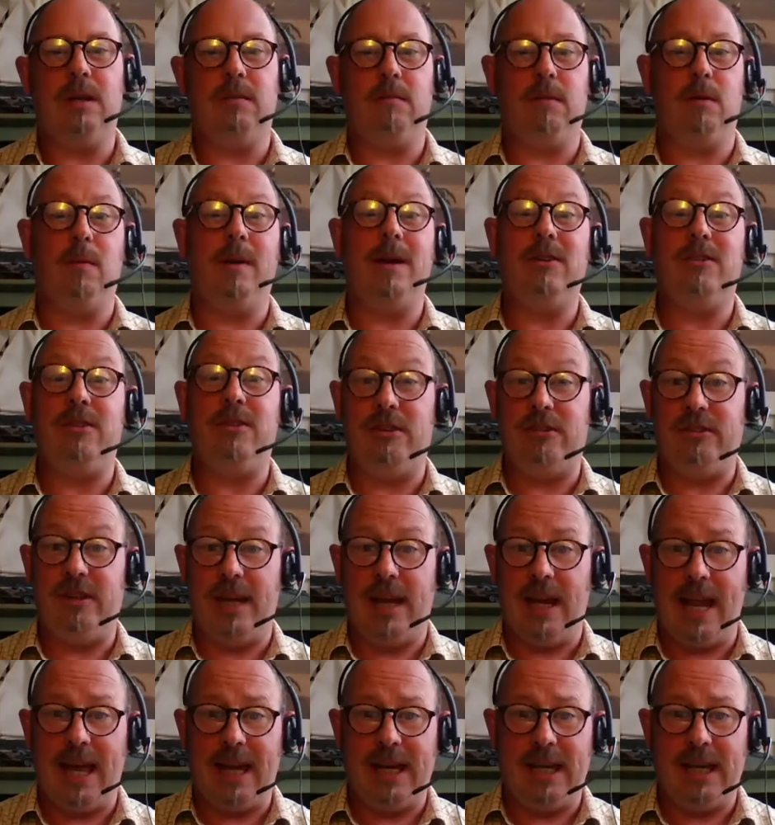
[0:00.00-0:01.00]
We wait till you
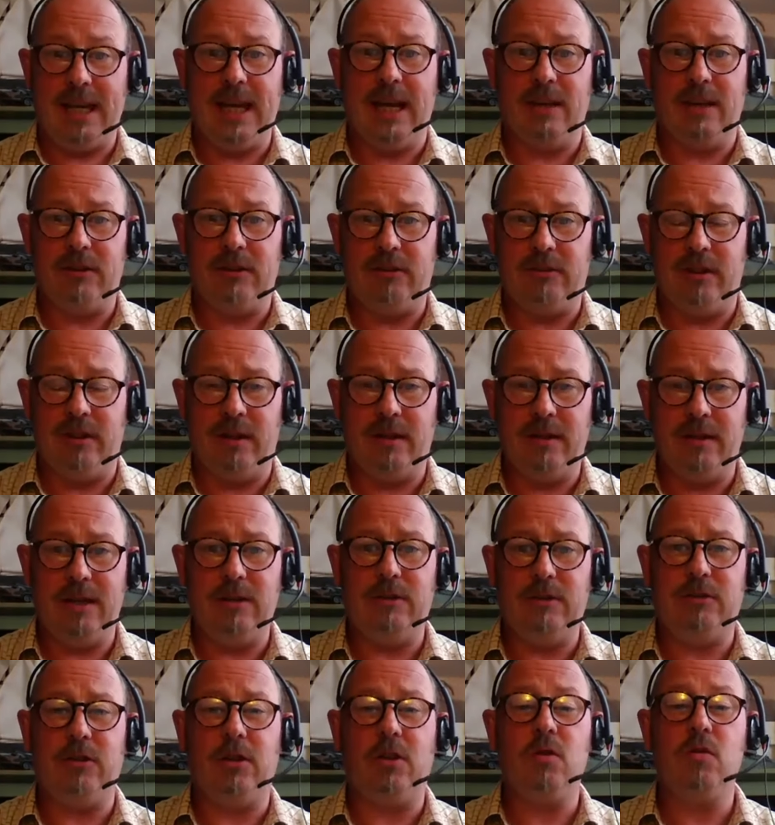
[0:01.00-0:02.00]
see a Lancaster. They
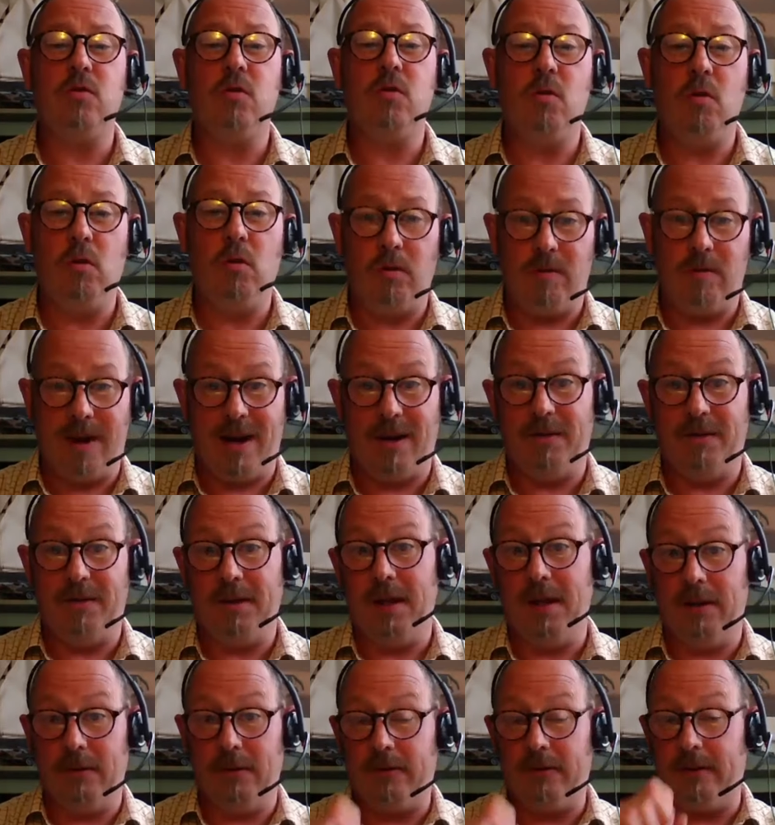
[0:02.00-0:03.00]
used to crawl around
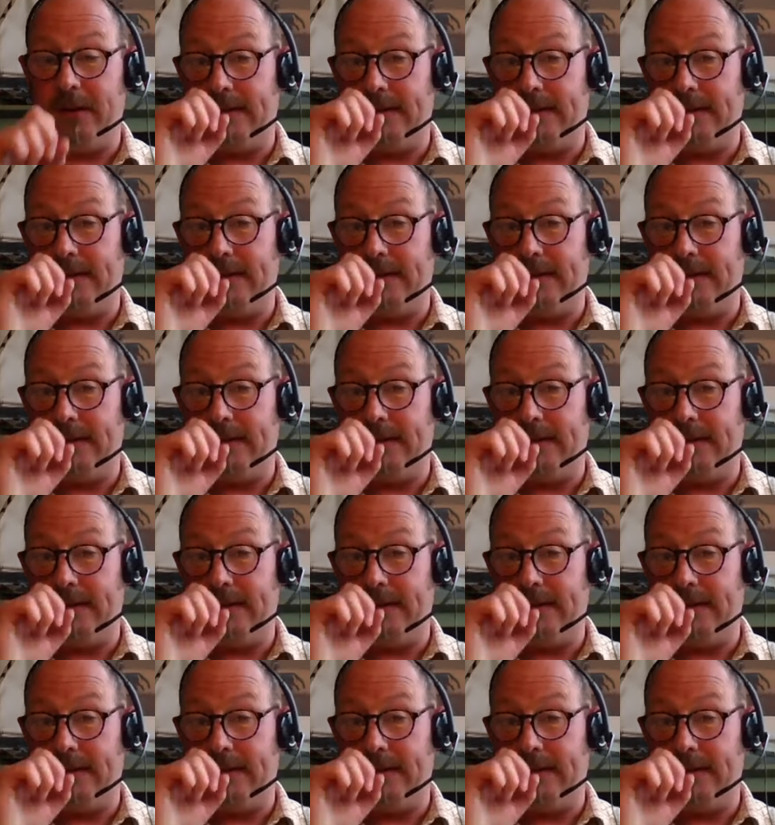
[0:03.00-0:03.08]
in those